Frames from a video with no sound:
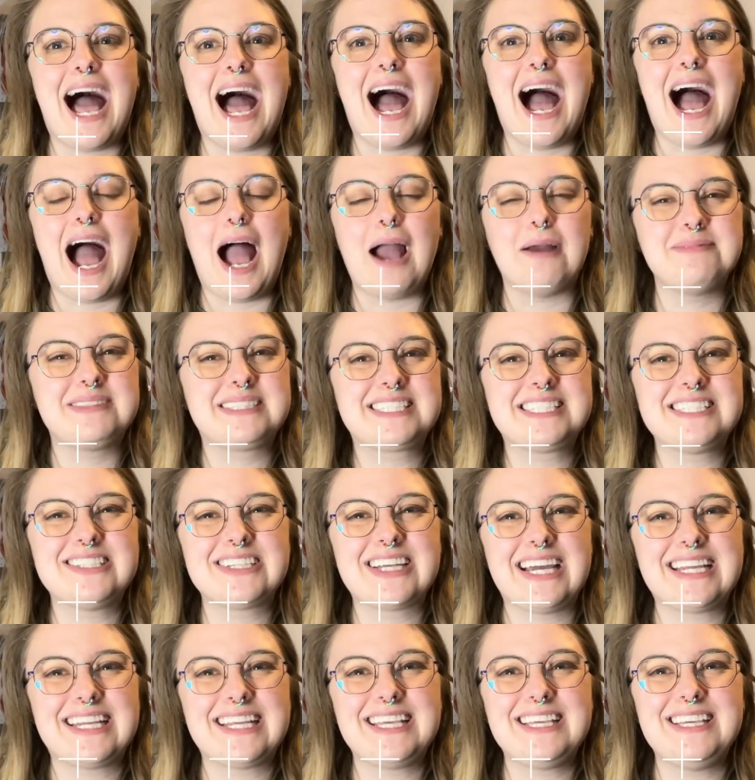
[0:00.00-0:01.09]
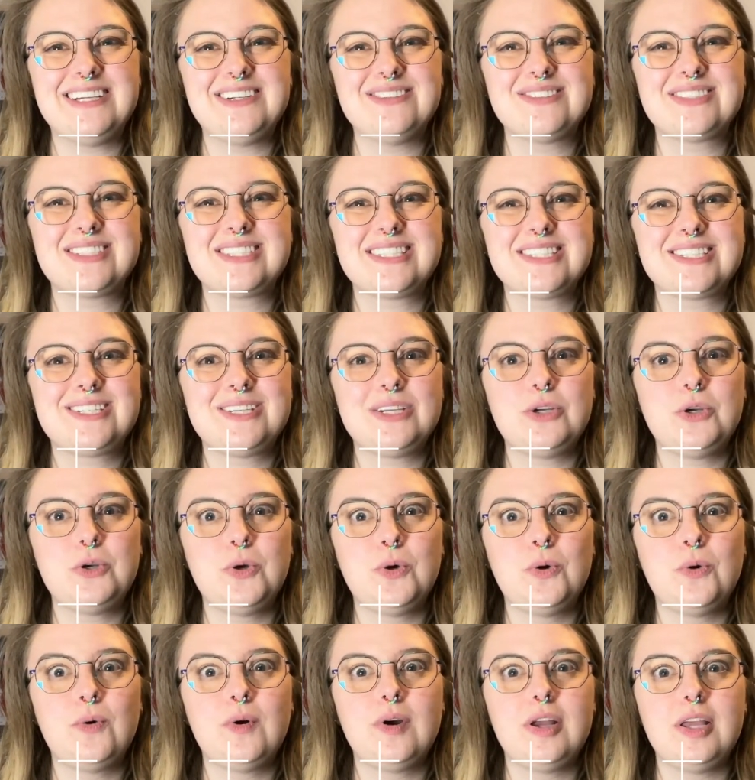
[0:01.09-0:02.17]
I'm still getting used
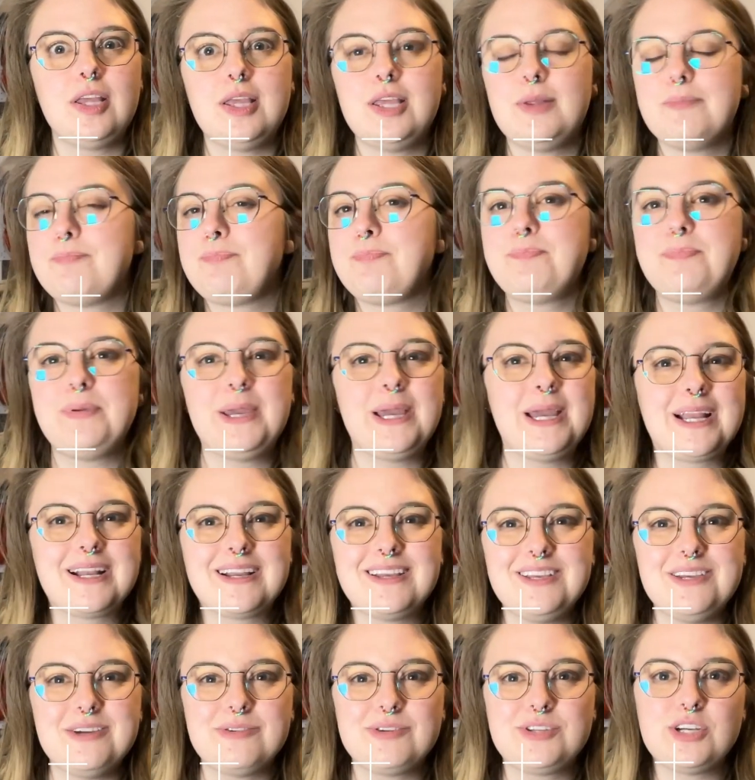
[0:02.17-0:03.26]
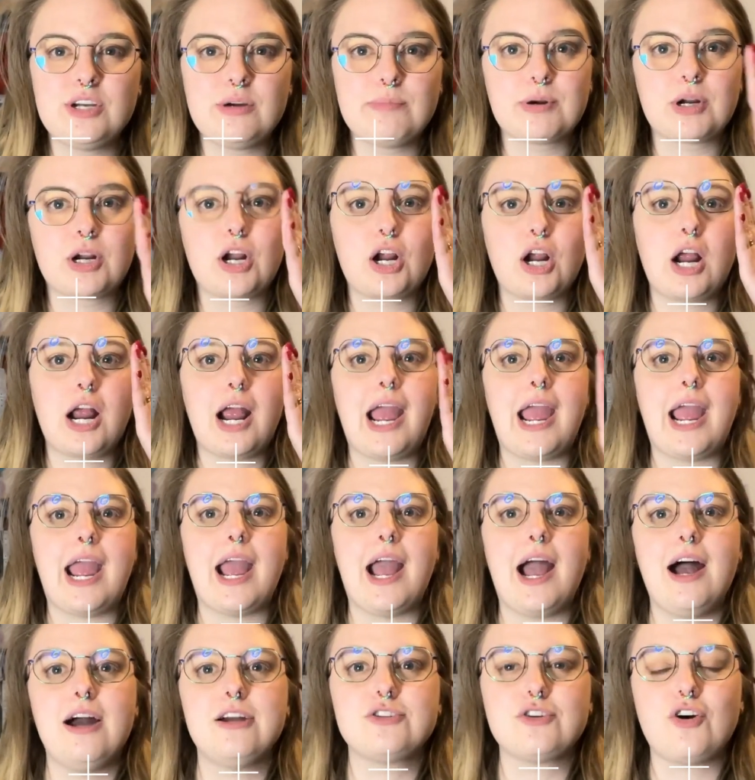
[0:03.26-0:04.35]
to being a YouTuber
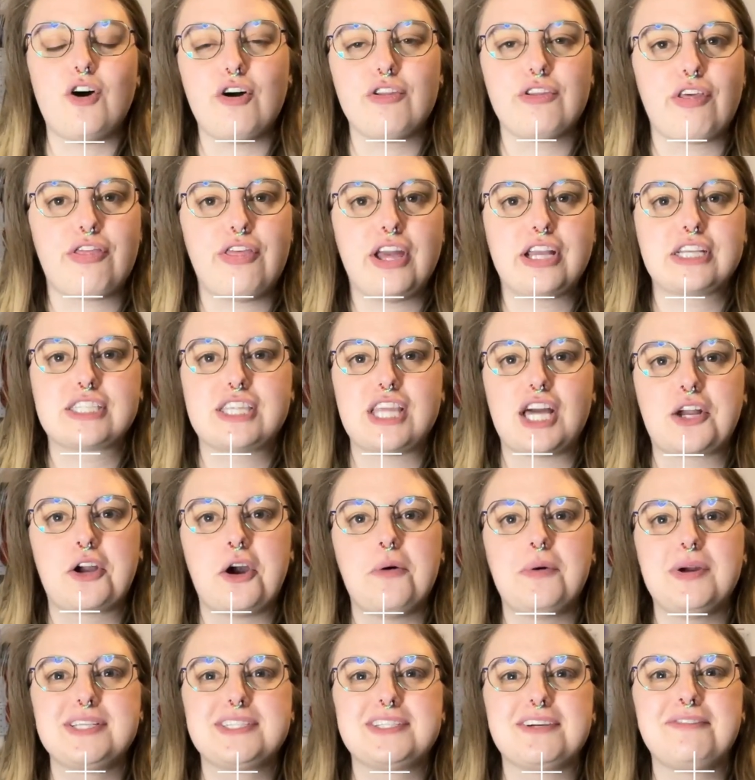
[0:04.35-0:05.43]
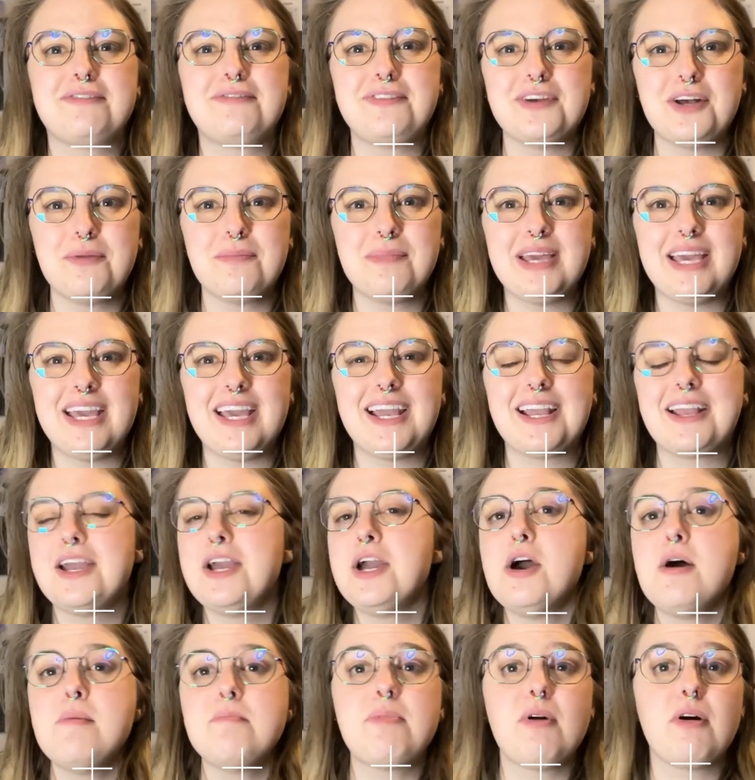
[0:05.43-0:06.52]
and all the things that go into filming,
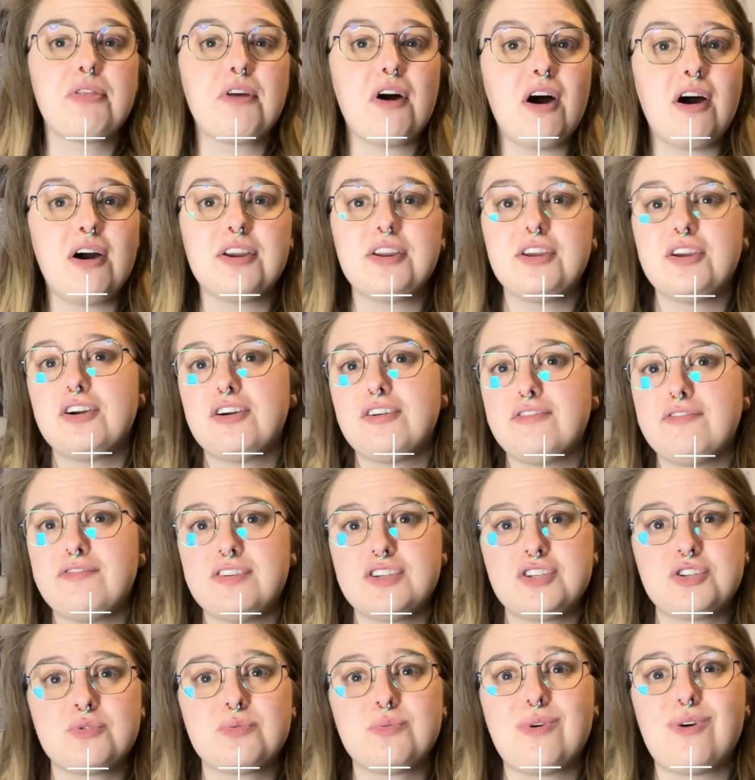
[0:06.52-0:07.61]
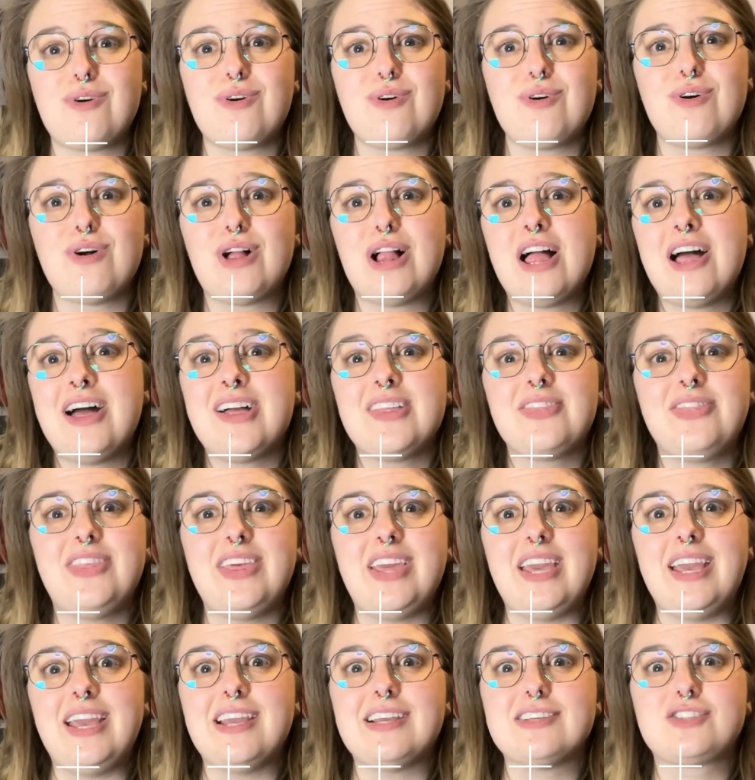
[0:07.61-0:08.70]
both audio, visual,
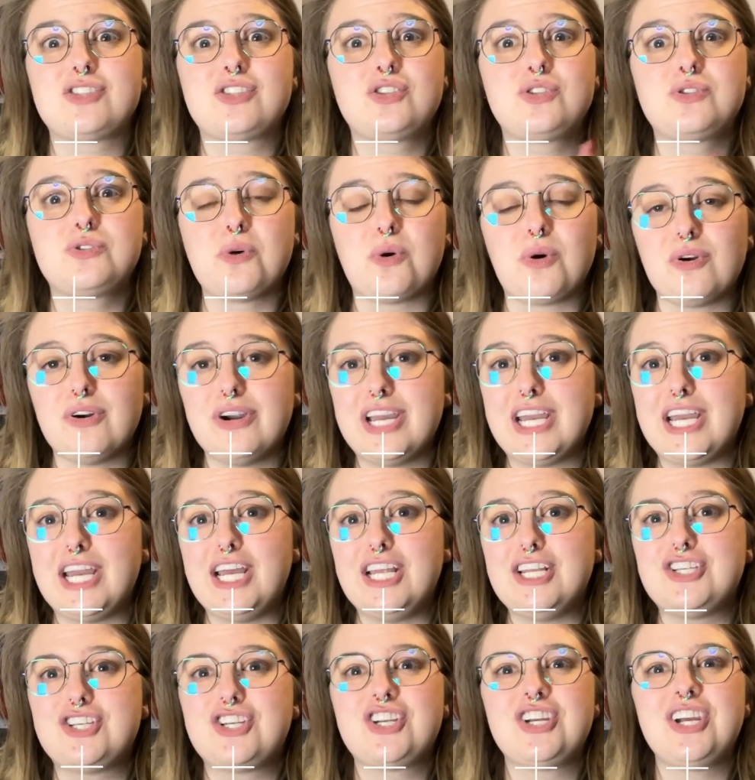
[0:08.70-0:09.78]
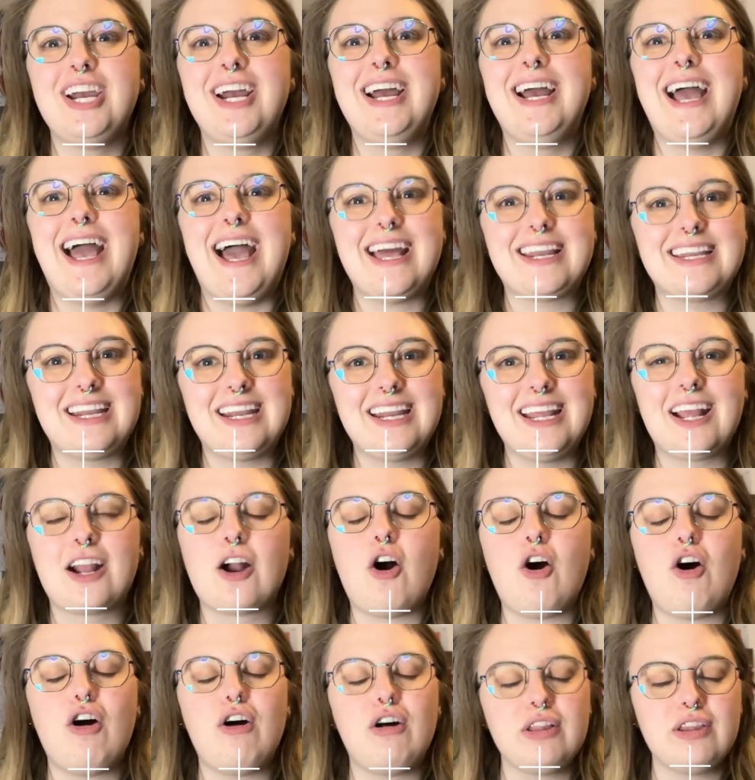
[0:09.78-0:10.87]
the storage, editing,
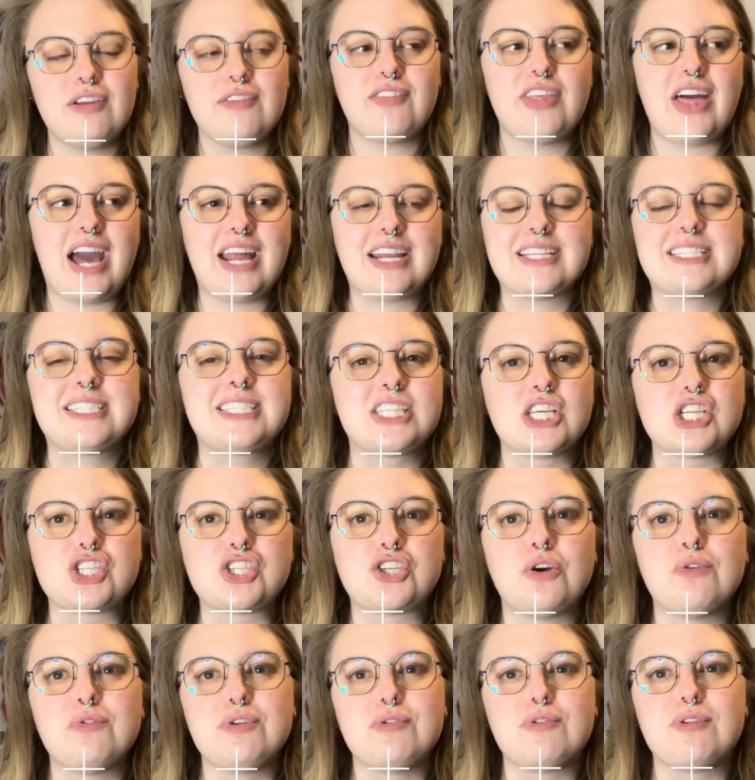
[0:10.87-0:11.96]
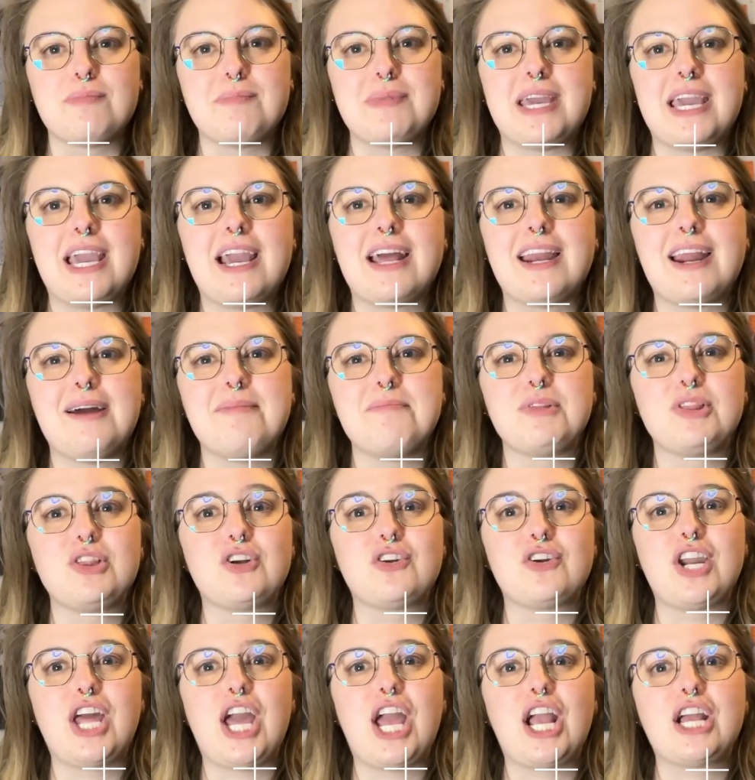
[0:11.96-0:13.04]
all of that is still so new to me, and I'm
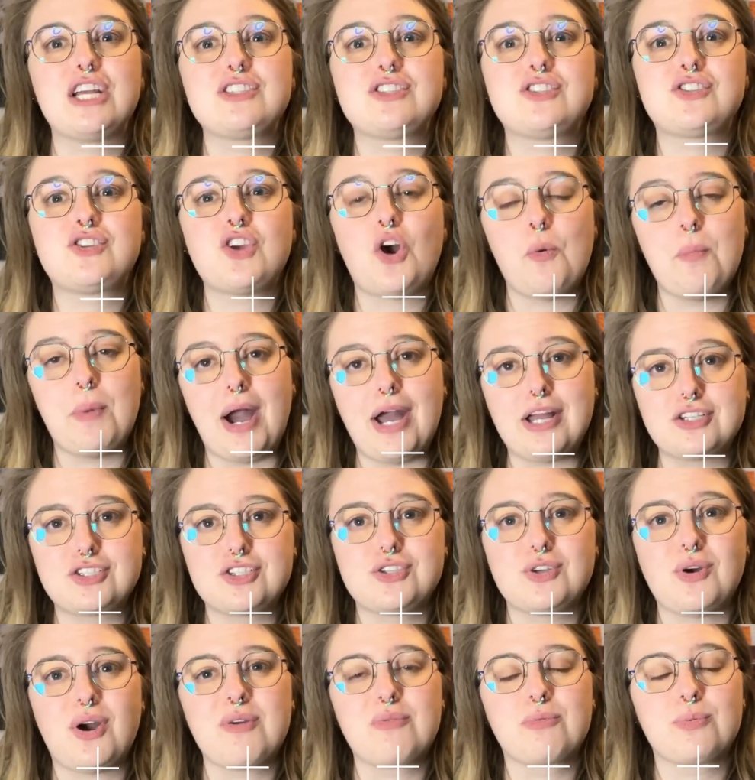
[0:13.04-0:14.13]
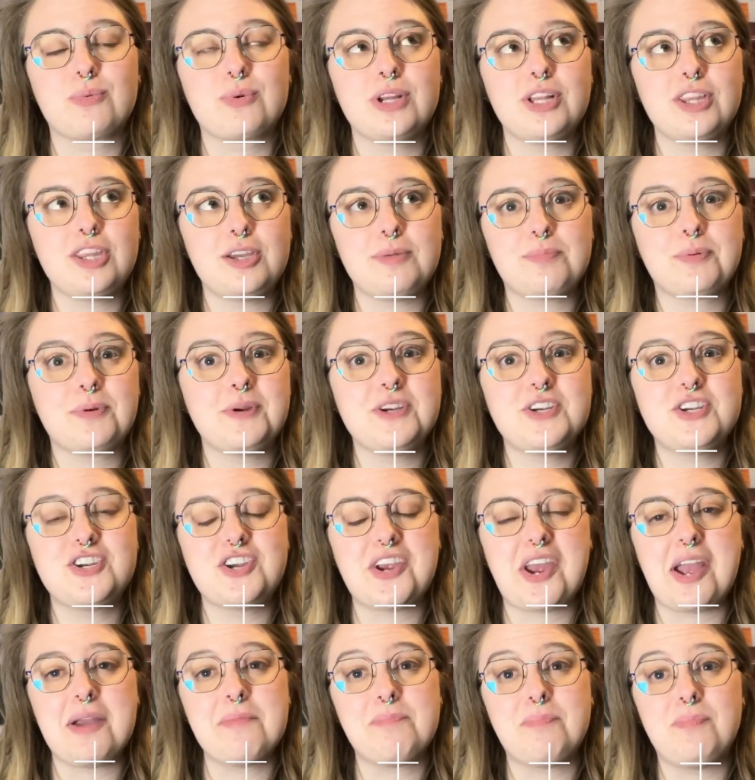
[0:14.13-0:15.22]
learning so much. So I really
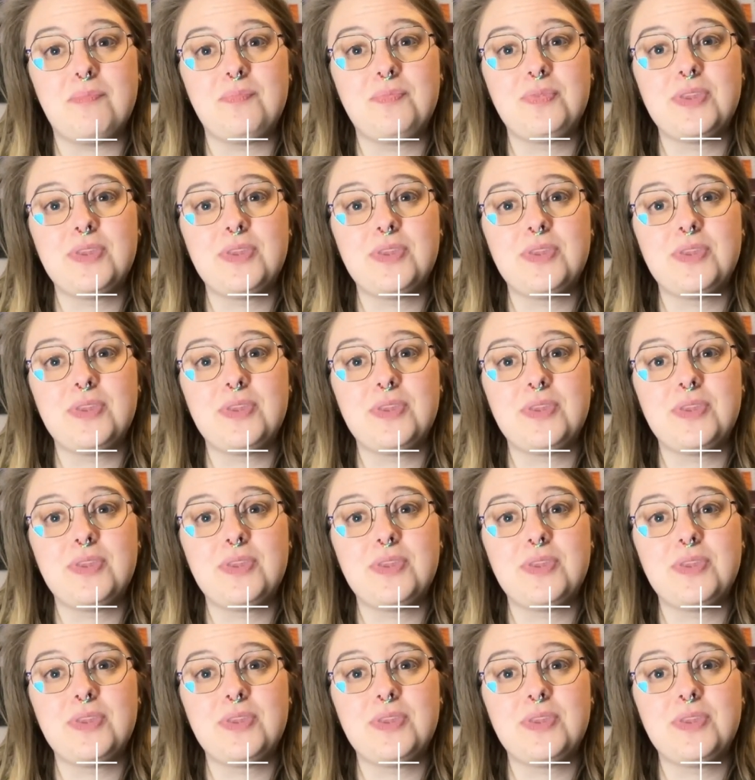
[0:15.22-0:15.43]
appreciate